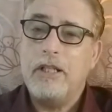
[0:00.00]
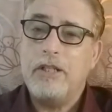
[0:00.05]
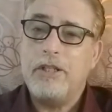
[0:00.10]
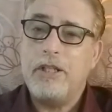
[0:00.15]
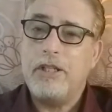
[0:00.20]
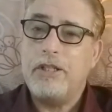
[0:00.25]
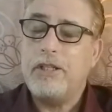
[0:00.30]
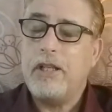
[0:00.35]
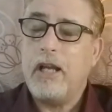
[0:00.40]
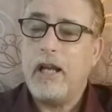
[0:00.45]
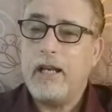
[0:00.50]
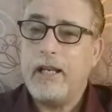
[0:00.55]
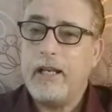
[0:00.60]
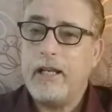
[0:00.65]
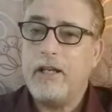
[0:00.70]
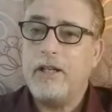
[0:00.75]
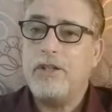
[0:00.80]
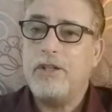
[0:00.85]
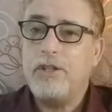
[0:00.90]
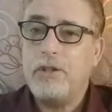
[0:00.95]
she's not
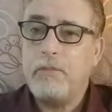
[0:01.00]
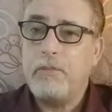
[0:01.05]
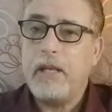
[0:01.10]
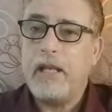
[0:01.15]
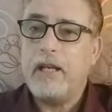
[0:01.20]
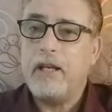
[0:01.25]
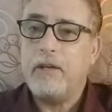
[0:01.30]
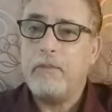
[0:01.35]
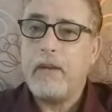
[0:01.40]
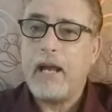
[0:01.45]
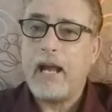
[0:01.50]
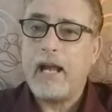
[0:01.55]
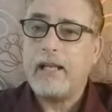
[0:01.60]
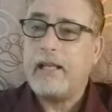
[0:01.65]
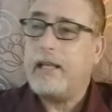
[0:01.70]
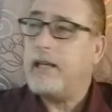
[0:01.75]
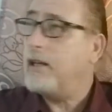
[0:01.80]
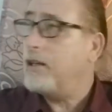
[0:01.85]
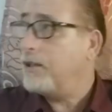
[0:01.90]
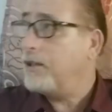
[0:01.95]
here, and she'll be
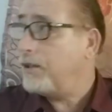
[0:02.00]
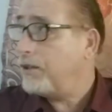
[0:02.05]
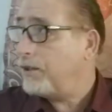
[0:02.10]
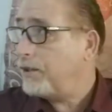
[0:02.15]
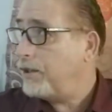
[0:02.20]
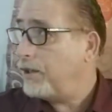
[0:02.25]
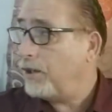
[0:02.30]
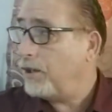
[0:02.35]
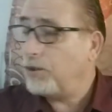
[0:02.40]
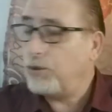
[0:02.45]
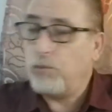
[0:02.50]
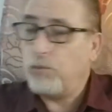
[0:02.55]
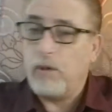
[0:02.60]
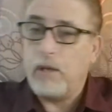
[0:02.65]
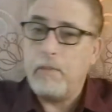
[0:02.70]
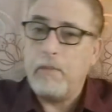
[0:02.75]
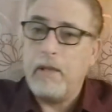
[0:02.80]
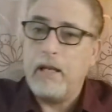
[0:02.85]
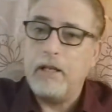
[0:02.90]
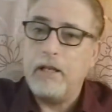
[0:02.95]
back here in
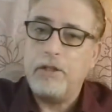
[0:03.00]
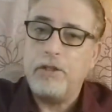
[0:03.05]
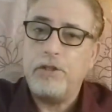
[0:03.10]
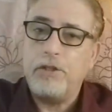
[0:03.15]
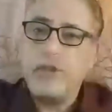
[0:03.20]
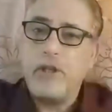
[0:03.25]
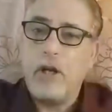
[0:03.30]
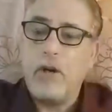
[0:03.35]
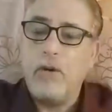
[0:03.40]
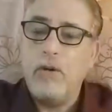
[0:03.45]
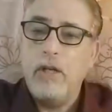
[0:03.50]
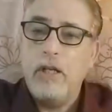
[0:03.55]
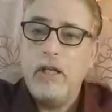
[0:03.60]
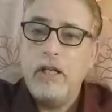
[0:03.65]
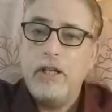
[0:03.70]
20 minutes or so.